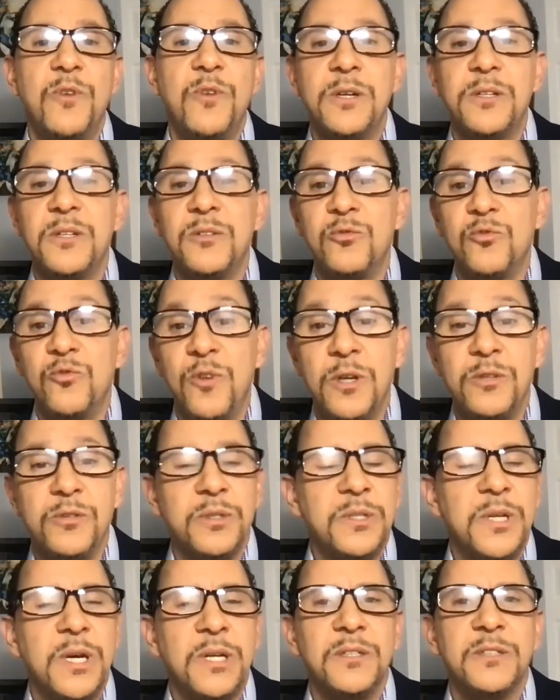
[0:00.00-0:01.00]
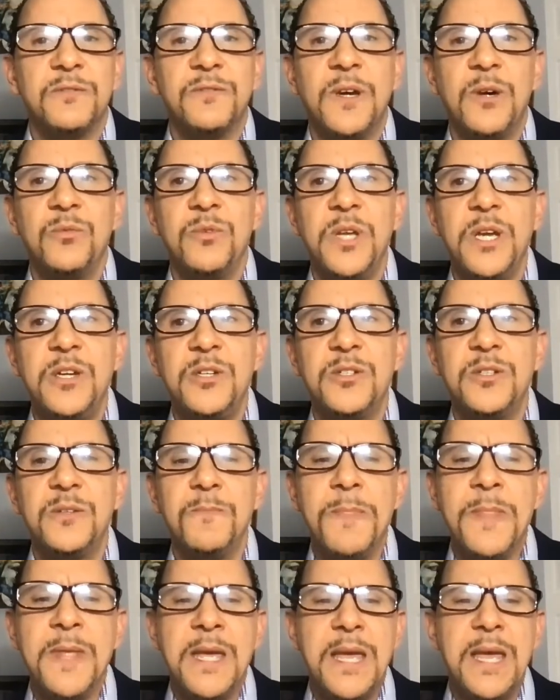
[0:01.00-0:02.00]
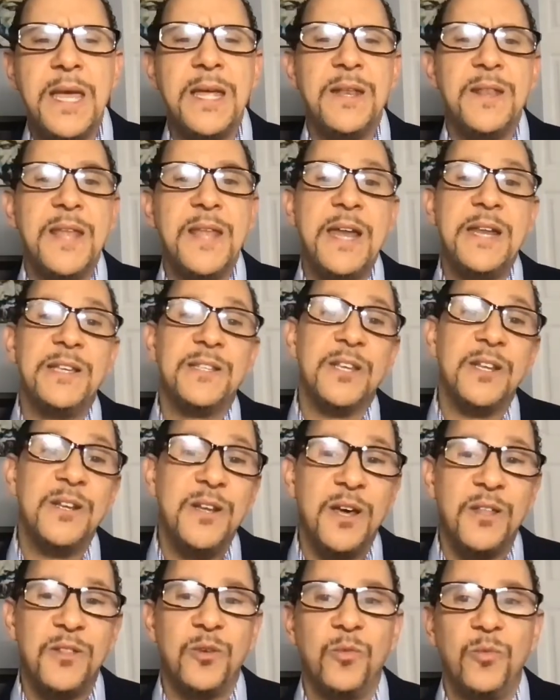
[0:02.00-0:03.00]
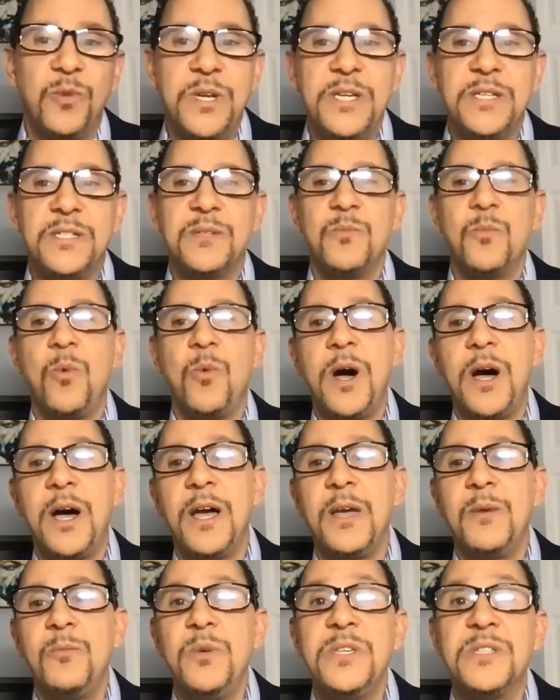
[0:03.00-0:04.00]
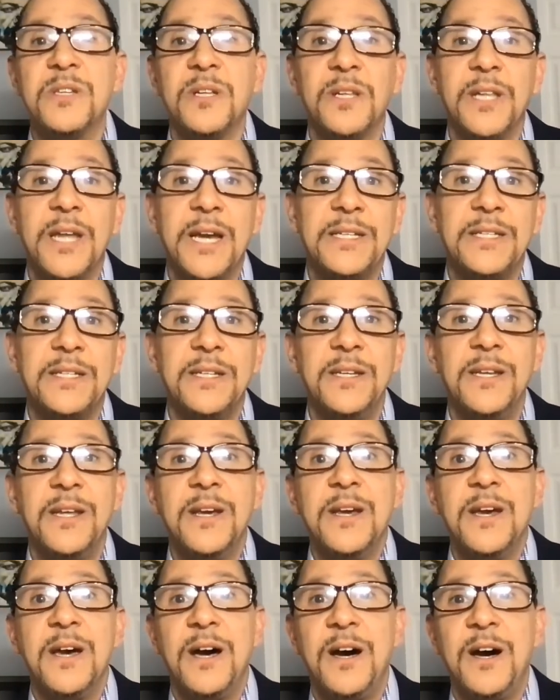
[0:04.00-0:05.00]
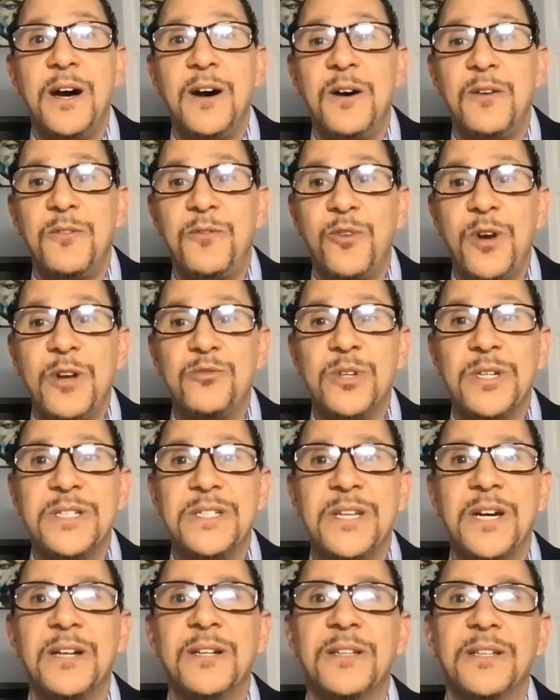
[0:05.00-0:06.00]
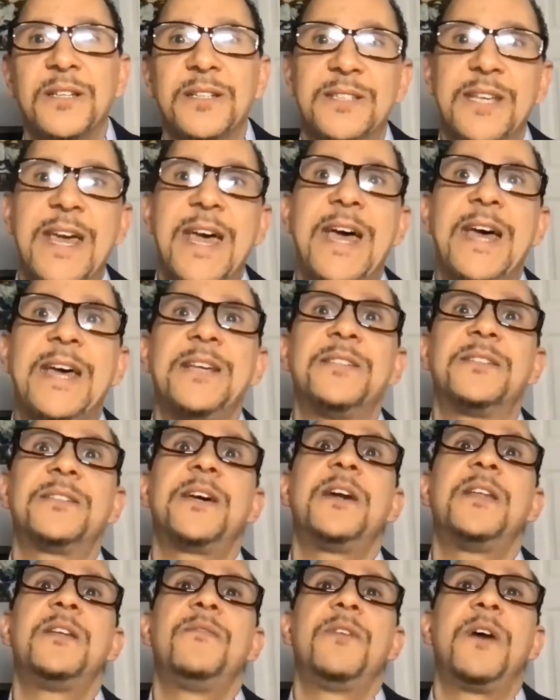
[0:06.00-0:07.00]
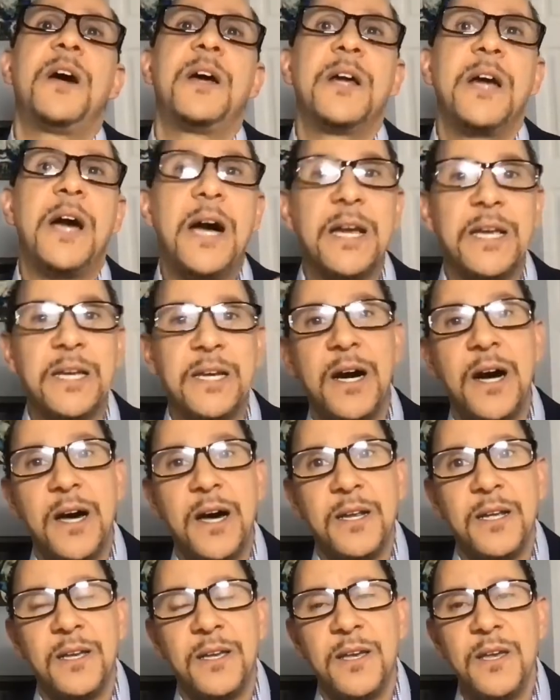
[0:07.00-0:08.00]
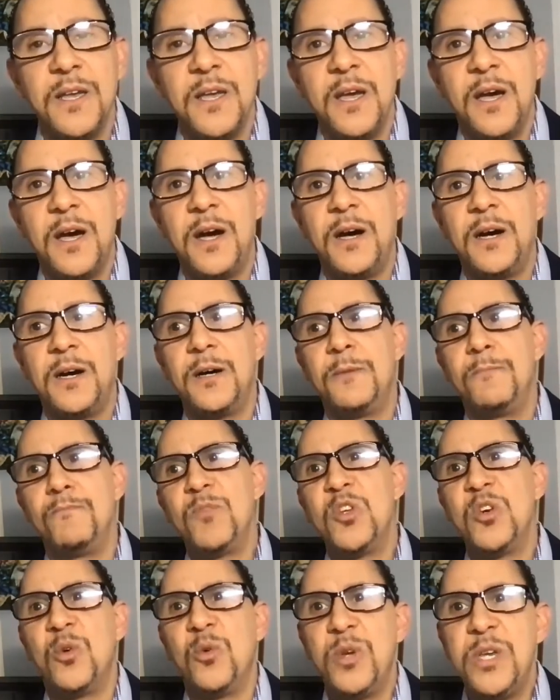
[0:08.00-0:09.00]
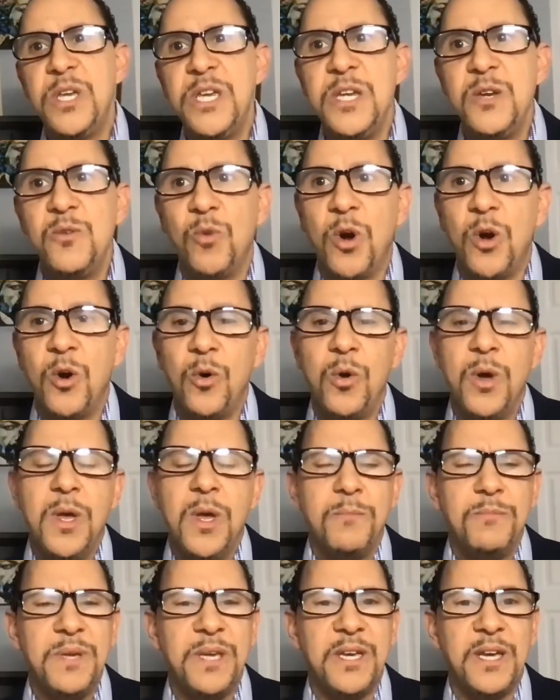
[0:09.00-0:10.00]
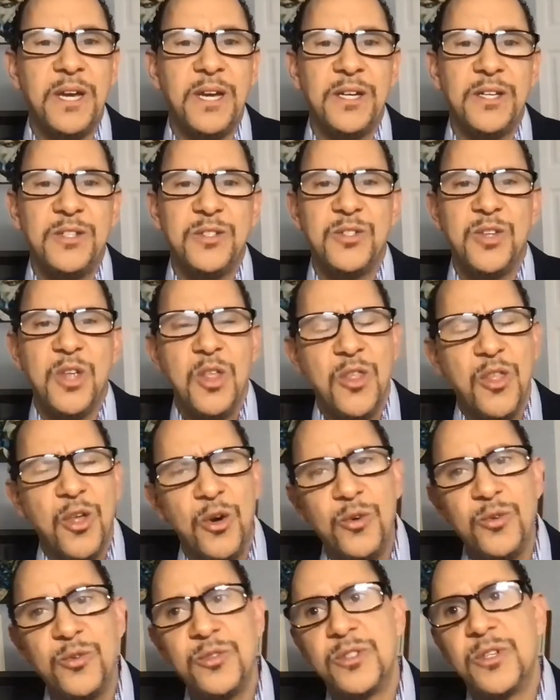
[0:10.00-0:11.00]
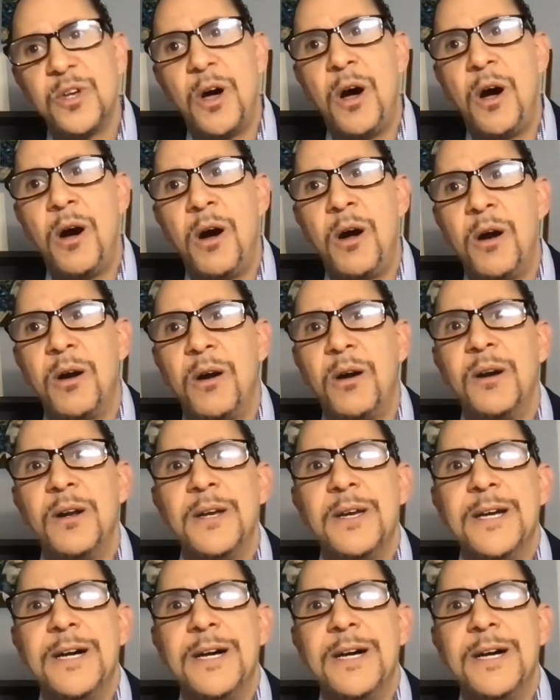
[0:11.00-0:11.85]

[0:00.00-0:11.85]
Frederick Douglass Foundation. And that is another reason why we selected Frederick Douglass as kind of the iconic, hero, because those are